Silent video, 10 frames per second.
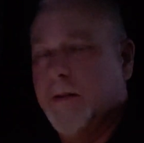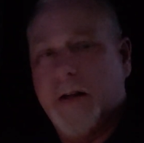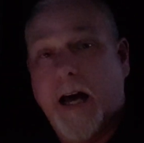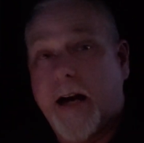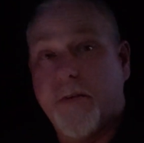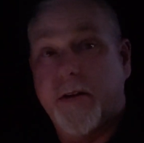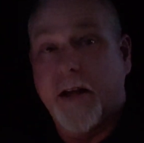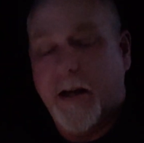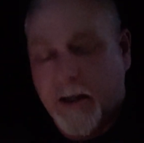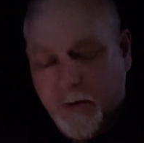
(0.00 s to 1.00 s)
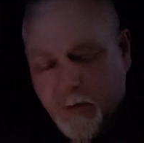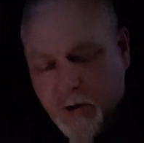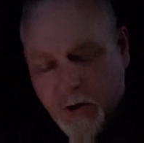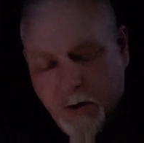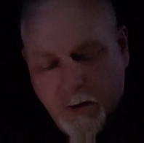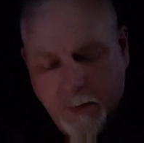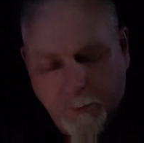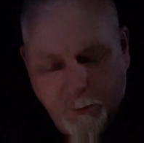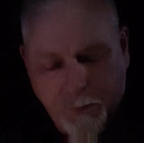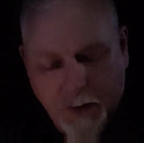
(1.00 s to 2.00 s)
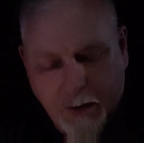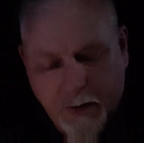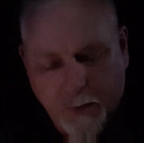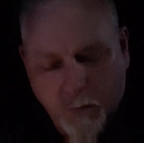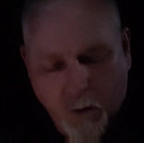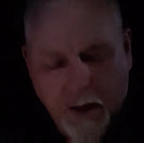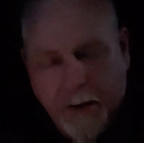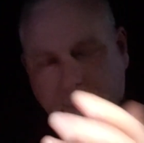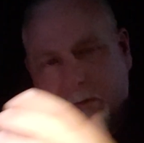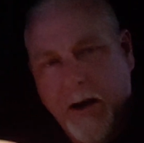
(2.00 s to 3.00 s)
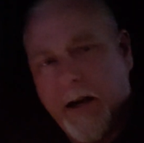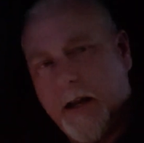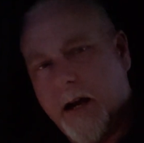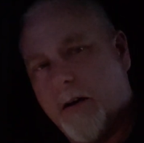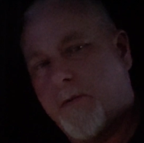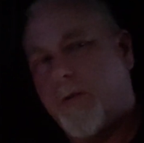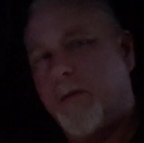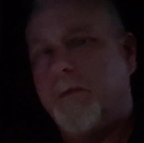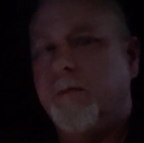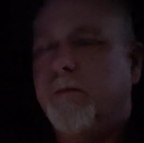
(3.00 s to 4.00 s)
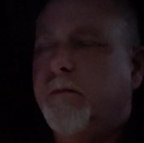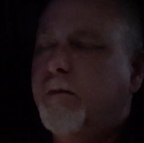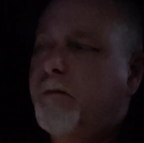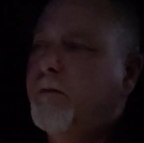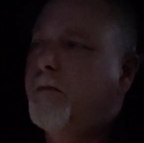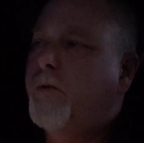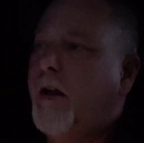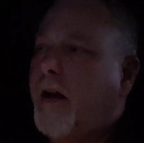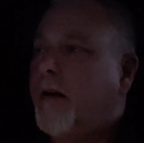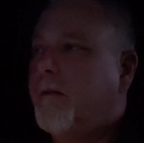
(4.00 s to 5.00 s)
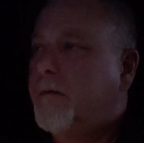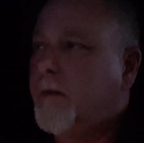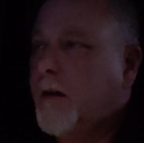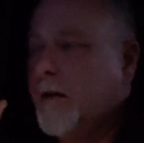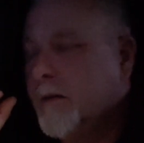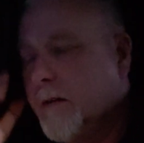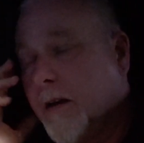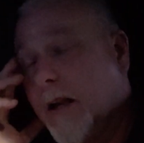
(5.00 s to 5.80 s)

not everything, that's for sure, and what I'm finding out from, say, a